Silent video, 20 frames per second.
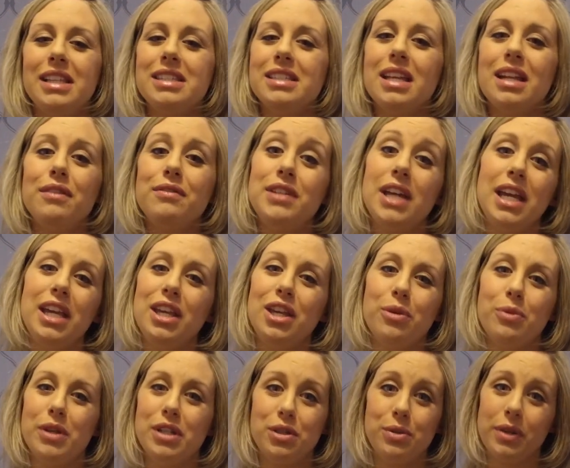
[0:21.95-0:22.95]
Instead of
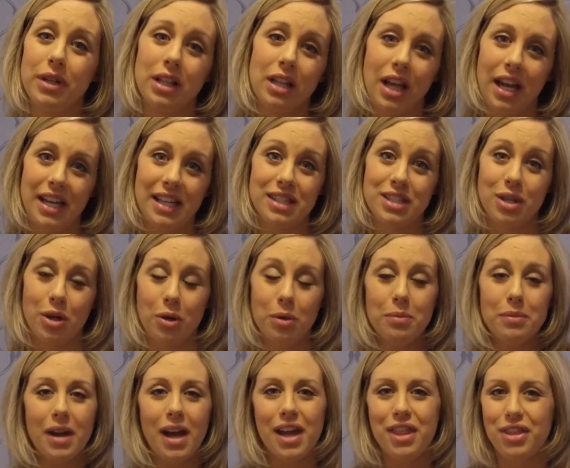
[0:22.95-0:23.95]
taking you into a client's
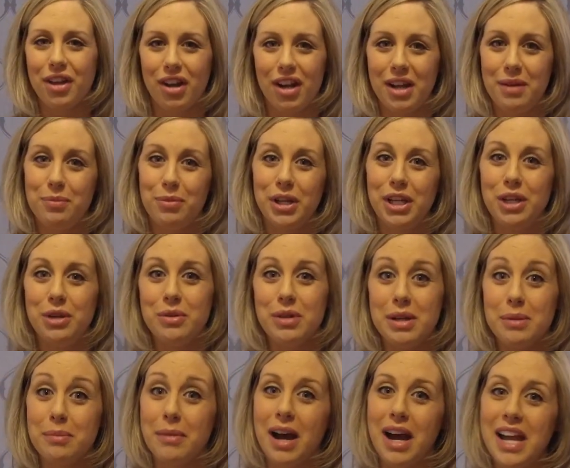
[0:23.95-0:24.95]
home, I thought I'd bring you
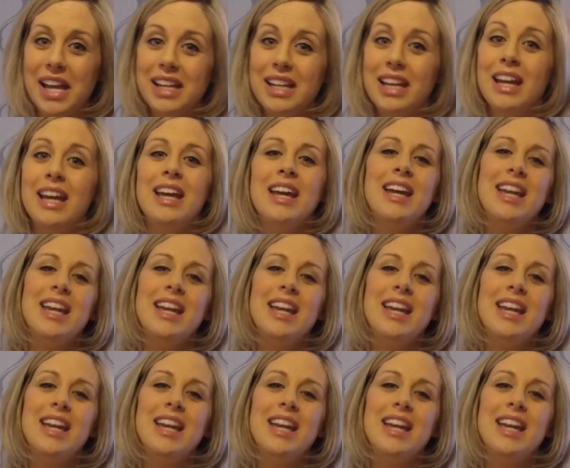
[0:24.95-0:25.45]
into mine,